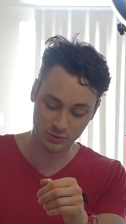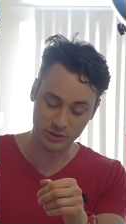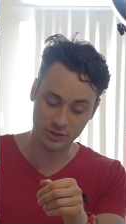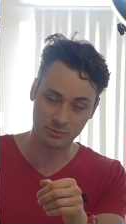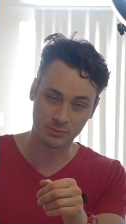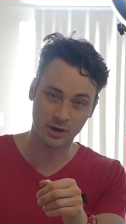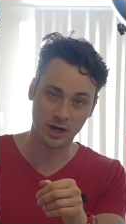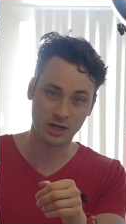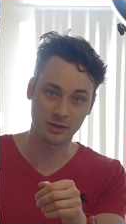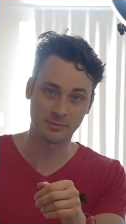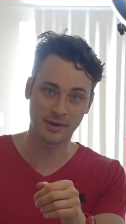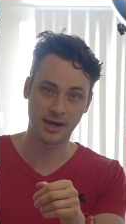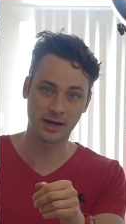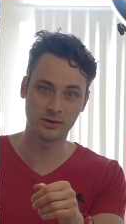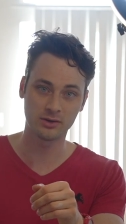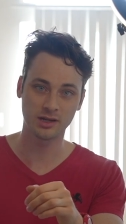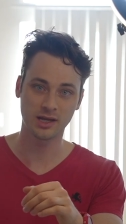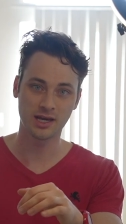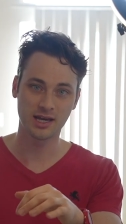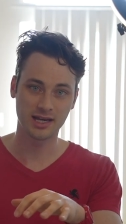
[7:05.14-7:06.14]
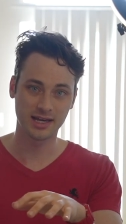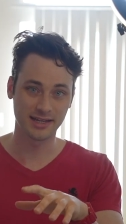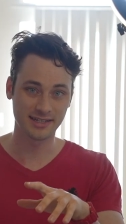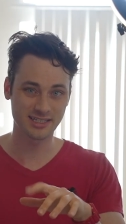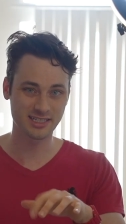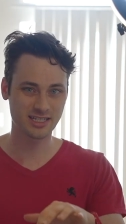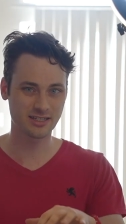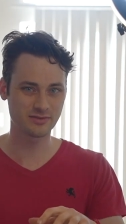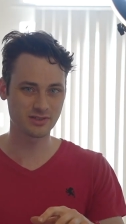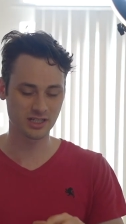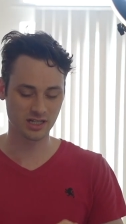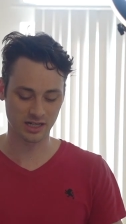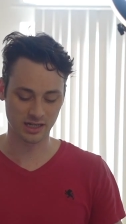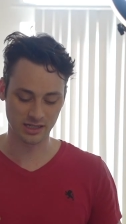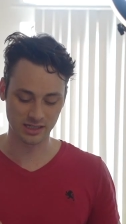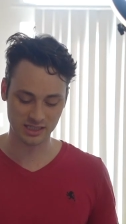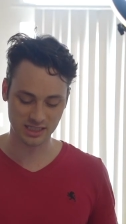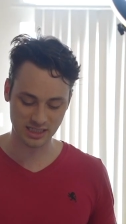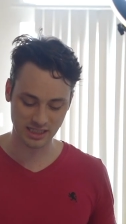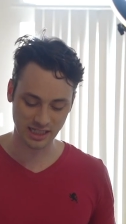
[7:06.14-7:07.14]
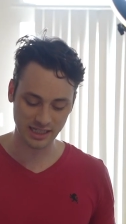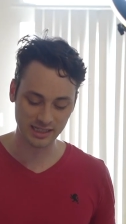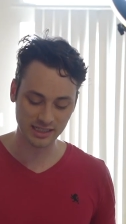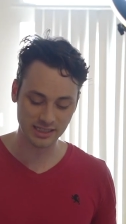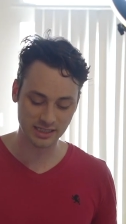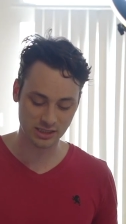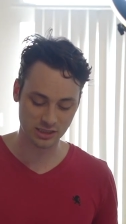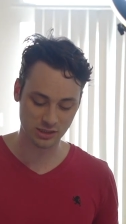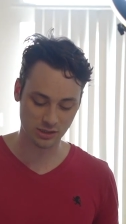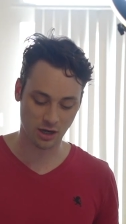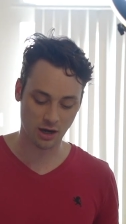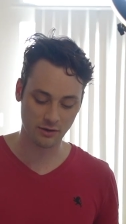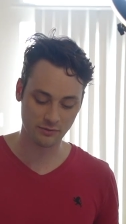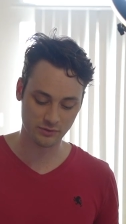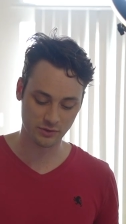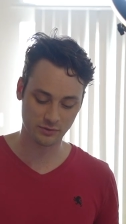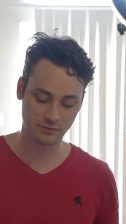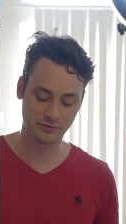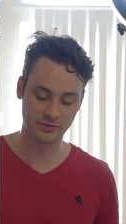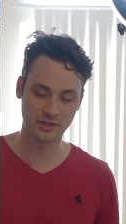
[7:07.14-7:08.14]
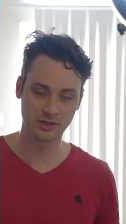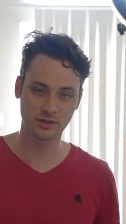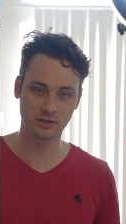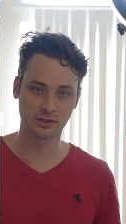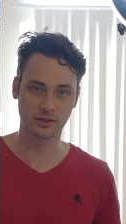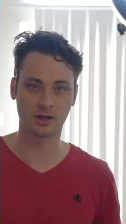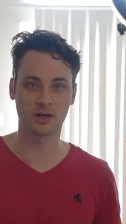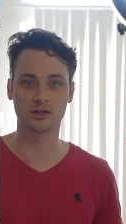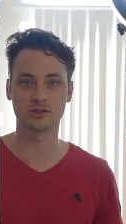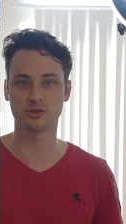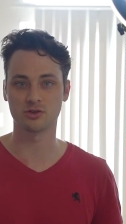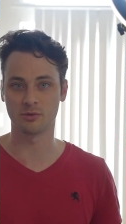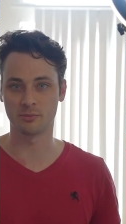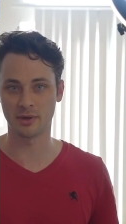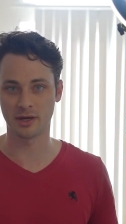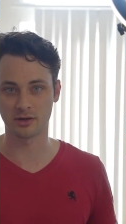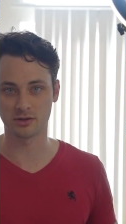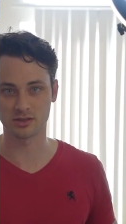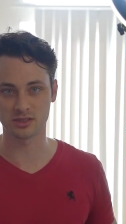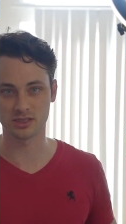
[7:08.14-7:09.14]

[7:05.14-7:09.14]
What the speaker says: when you bottom out. It just gives it a slightly softer feel and also a better